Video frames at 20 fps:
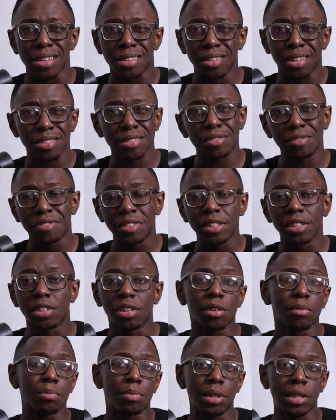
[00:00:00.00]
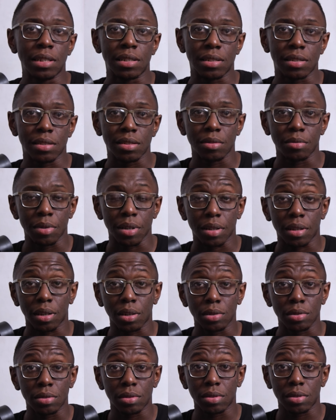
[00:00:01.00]
doesn't feel complete
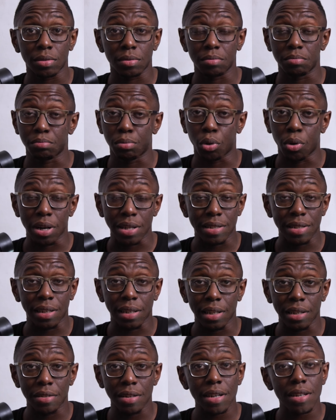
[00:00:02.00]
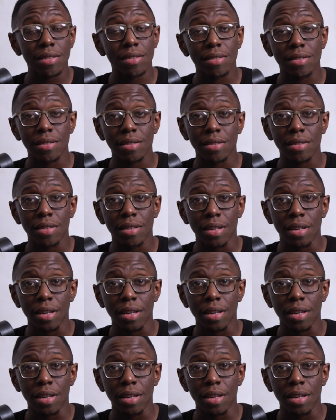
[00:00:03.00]
without poetic lyrics,